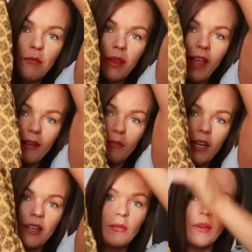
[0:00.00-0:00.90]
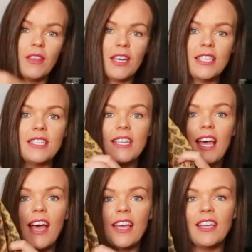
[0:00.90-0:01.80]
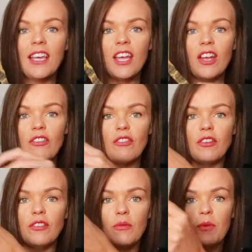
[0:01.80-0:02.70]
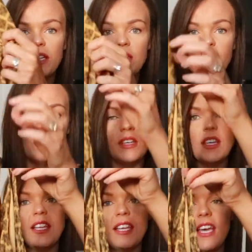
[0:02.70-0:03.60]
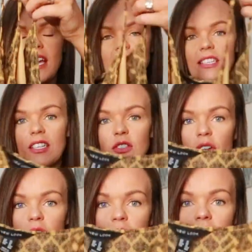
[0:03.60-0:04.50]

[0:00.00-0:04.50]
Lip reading: and black print with a nice tie around the waist on it. It is like a sort of